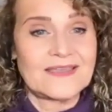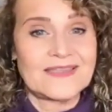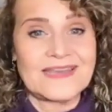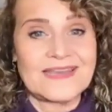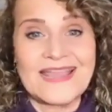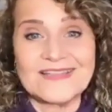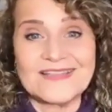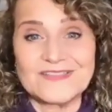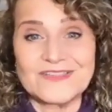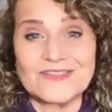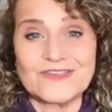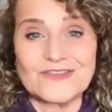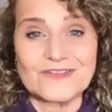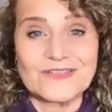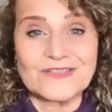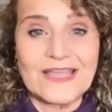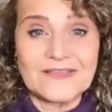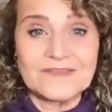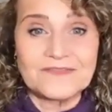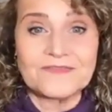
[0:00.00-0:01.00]
enhancing your
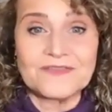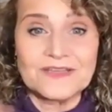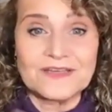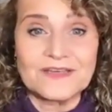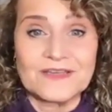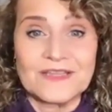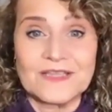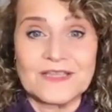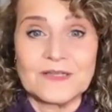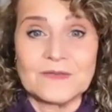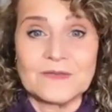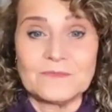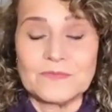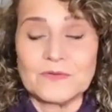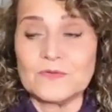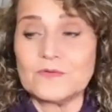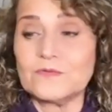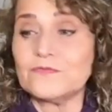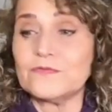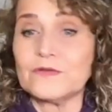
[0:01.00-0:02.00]
life in in a
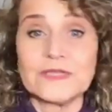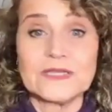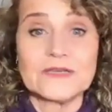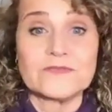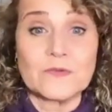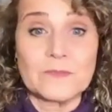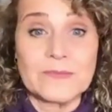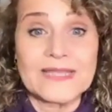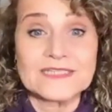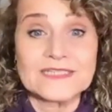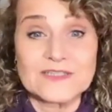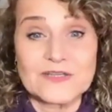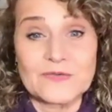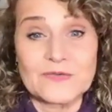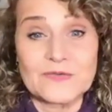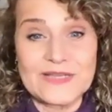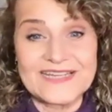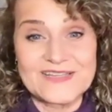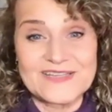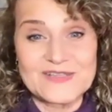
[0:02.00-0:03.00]
beautiful and romantic
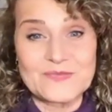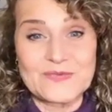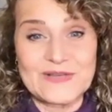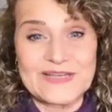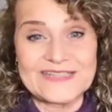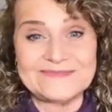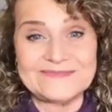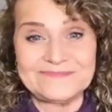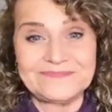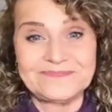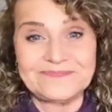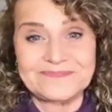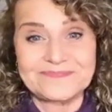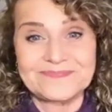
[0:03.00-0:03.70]
way as well